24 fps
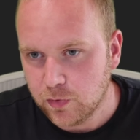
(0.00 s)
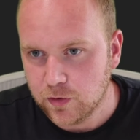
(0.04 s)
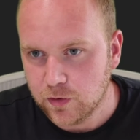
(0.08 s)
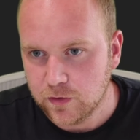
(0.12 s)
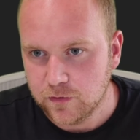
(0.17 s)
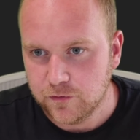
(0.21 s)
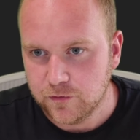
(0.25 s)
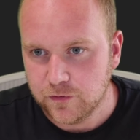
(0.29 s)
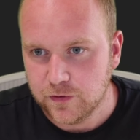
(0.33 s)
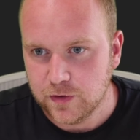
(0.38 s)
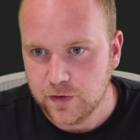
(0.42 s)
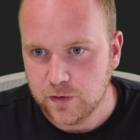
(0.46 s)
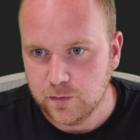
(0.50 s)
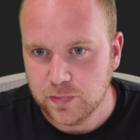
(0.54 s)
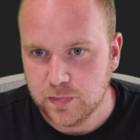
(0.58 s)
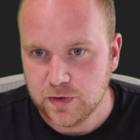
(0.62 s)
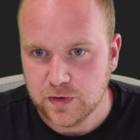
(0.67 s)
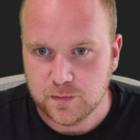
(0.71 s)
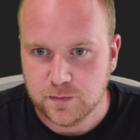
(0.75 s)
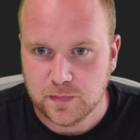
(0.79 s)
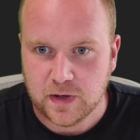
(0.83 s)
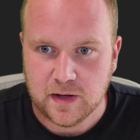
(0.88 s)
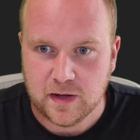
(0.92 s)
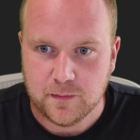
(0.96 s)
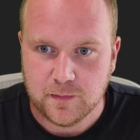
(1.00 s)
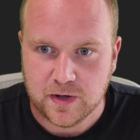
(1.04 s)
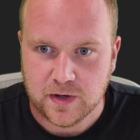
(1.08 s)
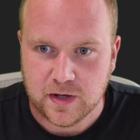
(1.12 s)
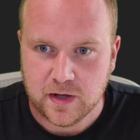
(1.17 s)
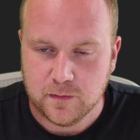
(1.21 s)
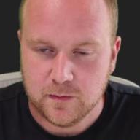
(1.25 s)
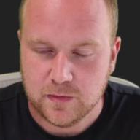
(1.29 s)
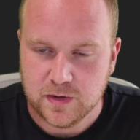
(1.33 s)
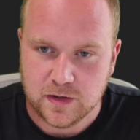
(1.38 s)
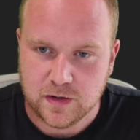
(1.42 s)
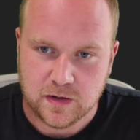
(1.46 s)
for your build pipeline
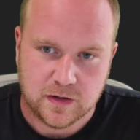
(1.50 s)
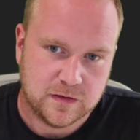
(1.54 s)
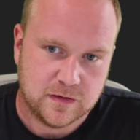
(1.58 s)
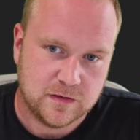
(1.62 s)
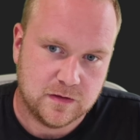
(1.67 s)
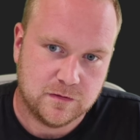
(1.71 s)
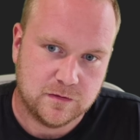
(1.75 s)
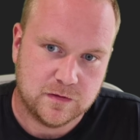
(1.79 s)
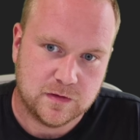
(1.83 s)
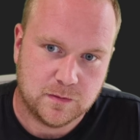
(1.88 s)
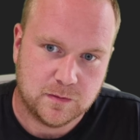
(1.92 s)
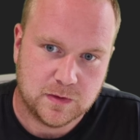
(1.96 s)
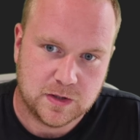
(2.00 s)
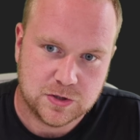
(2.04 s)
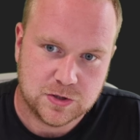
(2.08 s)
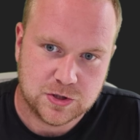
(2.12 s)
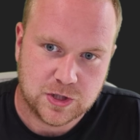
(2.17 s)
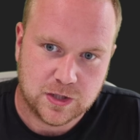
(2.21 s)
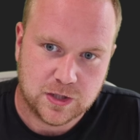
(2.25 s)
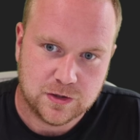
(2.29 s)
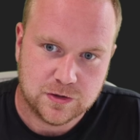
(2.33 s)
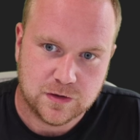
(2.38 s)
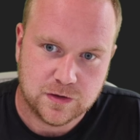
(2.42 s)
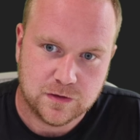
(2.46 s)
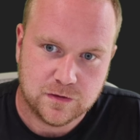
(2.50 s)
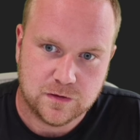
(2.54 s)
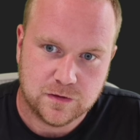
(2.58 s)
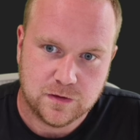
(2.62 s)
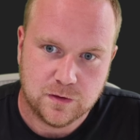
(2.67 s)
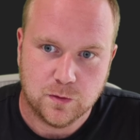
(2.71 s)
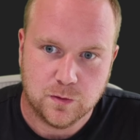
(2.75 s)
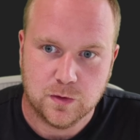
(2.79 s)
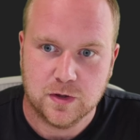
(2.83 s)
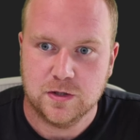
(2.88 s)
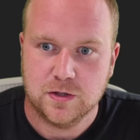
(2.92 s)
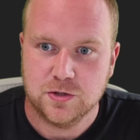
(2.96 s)
because if something changes, you
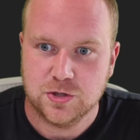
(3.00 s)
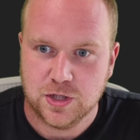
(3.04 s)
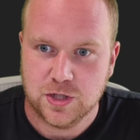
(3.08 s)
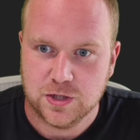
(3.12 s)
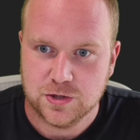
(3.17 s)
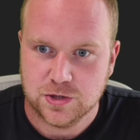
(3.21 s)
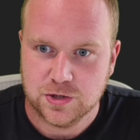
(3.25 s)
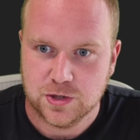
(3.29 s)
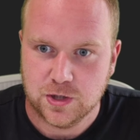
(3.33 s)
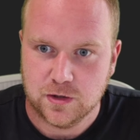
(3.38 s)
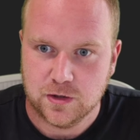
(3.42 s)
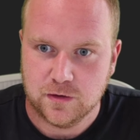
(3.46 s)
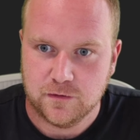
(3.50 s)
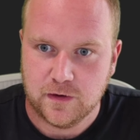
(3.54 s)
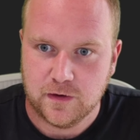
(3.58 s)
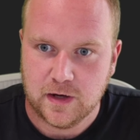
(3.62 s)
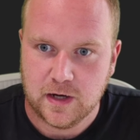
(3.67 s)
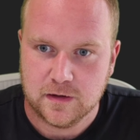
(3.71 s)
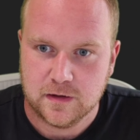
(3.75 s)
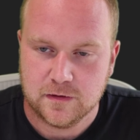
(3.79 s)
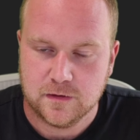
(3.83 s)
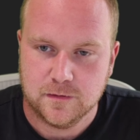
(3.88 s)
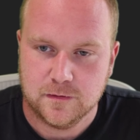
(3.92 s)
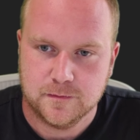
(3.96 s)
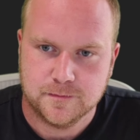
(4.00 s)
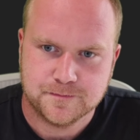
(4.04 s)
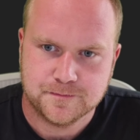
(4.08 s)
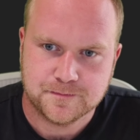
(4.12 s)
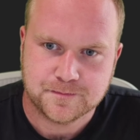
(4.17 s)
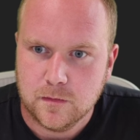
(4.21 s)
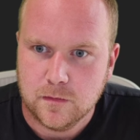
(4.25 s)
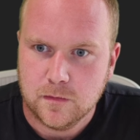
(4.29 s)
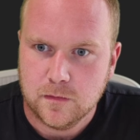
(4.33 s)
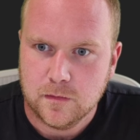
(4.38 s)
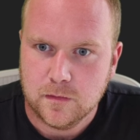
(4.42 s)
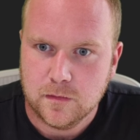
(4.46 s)
want to change the artifact.
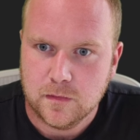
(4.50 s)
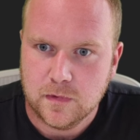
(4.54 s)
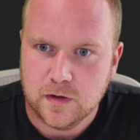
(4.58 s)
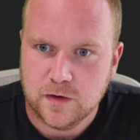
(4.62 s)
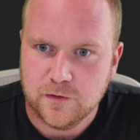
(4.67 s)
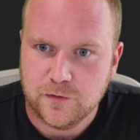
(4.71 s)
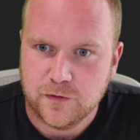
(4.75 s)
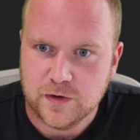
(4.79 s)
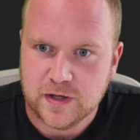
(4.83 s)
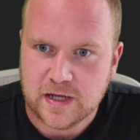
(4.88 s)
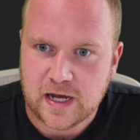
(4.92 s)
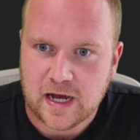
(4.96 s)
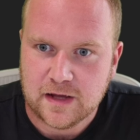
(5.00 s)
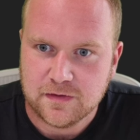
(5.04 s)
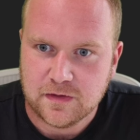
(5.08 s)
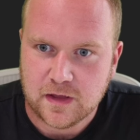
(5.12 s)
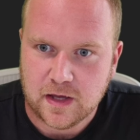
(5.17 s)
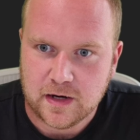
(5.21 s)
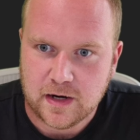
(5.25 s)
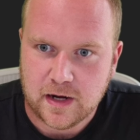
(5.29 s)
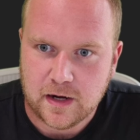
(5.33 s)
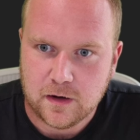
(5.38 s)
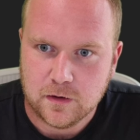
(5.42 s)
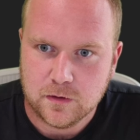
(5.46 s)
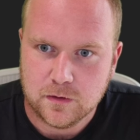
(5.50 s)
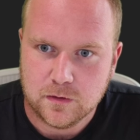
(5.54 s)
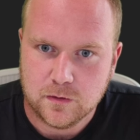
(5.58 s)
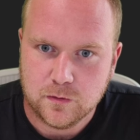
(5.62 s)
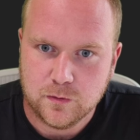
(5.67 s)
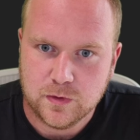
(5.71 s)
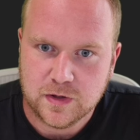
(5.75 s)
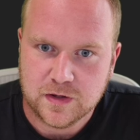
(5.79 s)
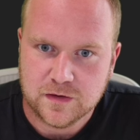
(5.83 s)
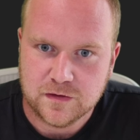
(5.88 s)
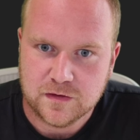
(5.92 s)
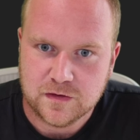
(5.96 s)
If we cat that out, we
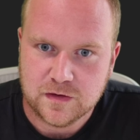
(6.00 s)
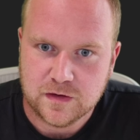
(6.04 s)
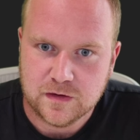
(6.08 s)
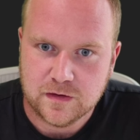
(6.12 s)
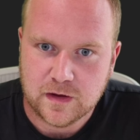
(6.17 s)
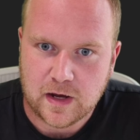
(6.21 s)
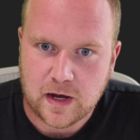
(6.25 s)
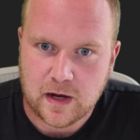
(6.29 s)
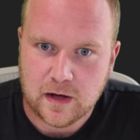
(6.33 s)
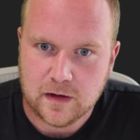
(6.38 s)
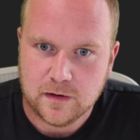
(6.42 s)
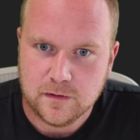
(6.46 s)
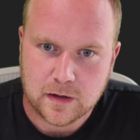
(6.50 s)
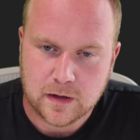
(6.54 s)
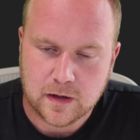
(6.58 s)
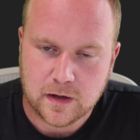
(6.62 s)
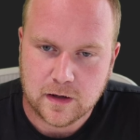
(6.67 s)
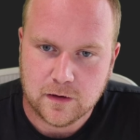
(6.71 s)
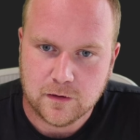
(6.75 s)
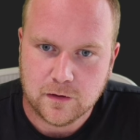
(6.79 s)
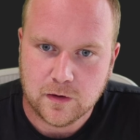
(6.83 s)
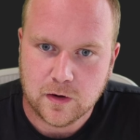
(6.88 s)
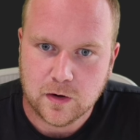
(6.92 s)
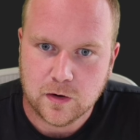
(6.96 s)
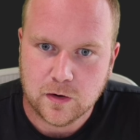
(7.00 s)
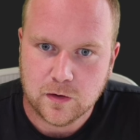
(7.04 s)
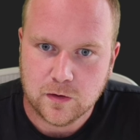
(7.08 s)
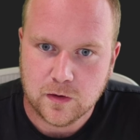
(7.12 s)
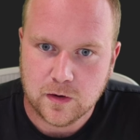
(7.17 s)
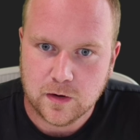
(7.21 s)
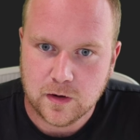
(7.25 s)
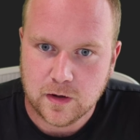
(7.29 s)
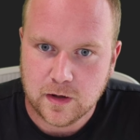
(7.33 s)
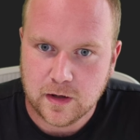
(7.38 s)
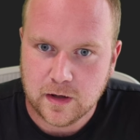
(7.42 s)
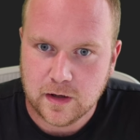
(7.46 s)
can see that hello
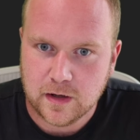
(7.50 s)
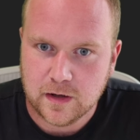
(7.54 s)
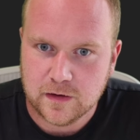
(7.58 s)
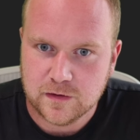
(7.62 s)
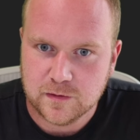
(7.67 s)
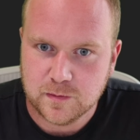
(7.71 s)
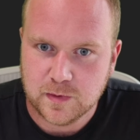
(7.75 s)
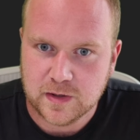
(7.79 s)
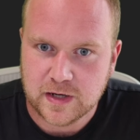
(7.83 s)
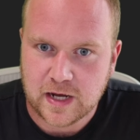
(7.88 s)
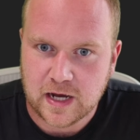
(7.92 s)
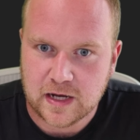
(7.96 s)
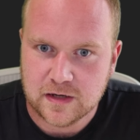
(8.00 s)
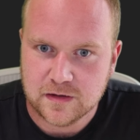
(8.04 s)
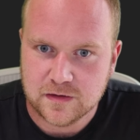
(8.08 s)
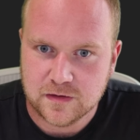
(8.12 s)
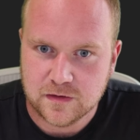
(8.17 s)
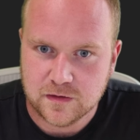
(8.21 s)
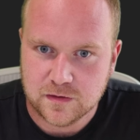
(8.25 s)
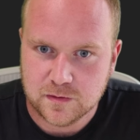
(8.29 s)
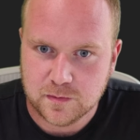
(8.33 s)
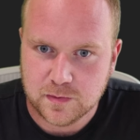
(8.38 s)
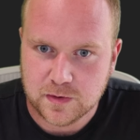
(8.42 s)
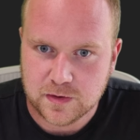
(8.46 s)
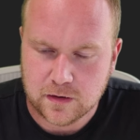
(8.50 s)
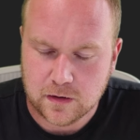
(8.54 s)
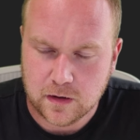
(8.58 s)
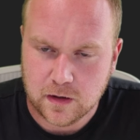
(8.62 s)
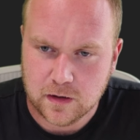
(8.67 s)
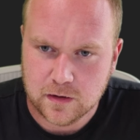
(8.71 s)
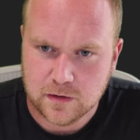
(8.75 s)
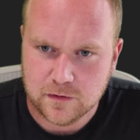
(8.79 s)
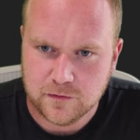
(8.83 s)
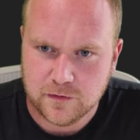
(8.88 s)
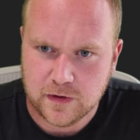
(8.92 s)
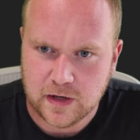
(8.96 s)
has been added to this build
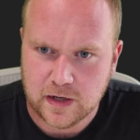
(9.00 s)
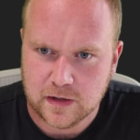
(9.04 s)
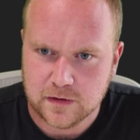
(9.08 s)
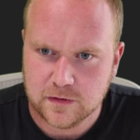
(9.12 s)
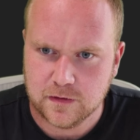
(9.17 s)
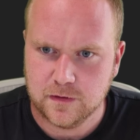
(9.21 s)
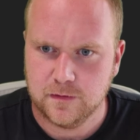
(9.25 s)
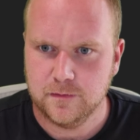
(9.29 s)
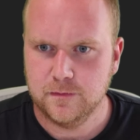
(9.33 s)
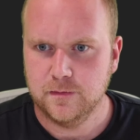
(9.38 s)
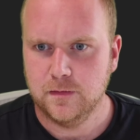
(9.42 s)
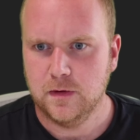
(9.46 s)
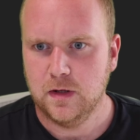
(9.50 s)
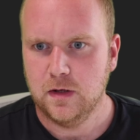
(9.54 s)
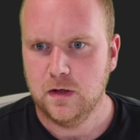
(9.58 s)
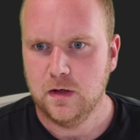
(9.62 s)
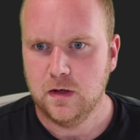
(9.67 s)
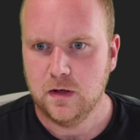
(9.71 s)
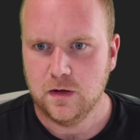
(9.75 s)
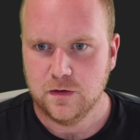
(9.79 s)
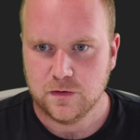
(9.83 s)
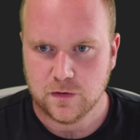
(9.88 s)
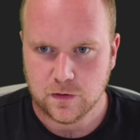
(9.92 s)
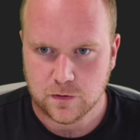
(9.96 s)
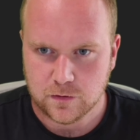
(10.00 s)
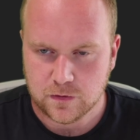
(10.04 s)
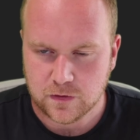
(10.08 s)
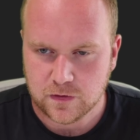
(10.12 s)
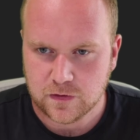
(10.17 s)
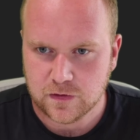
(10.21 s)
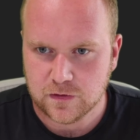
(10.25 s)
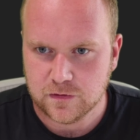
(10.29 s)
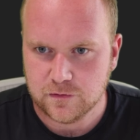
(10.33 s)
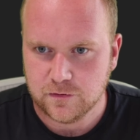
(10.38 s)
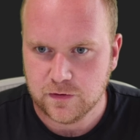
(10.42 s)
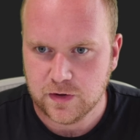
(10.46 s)
artifact. So this
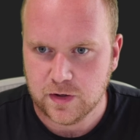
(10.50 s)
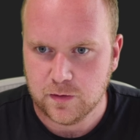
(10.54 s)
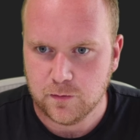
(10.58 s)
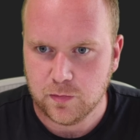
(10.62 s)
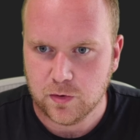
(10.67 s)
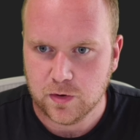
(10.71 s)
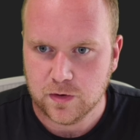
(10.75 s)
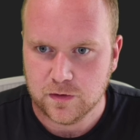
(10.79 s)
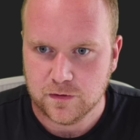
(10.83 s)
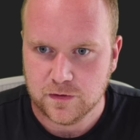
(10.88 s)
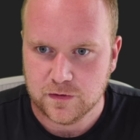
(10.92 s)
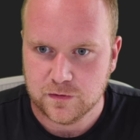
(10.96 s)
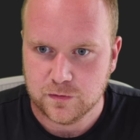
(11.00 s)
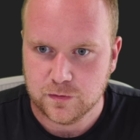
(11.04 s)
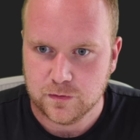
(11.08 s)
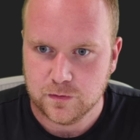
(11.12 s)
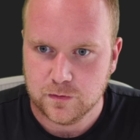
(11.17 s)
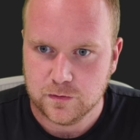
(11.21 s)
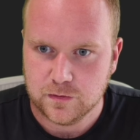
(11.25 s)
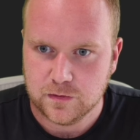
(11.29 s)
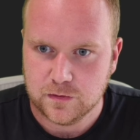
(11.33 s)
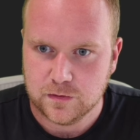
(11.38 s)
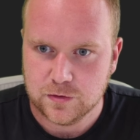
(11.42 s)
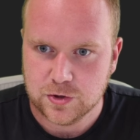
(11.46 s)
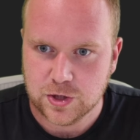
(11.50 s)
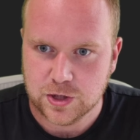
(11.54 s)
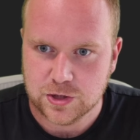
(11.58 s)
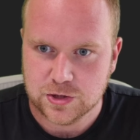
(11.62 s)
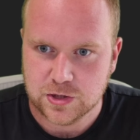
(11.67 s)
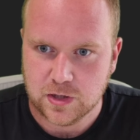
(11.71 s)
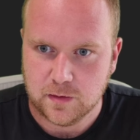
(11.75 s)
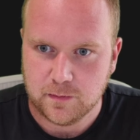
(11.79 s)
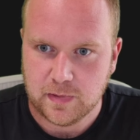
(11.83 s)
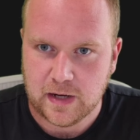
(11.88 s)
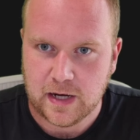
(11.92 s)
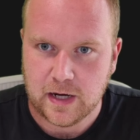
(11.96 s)
isn't very important. Let's change
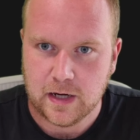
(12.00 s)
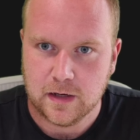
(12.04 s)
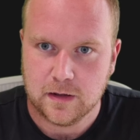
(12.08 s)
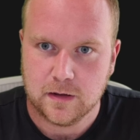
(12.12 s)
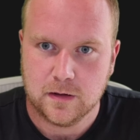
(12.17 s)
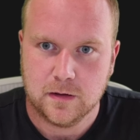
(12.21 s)
that back.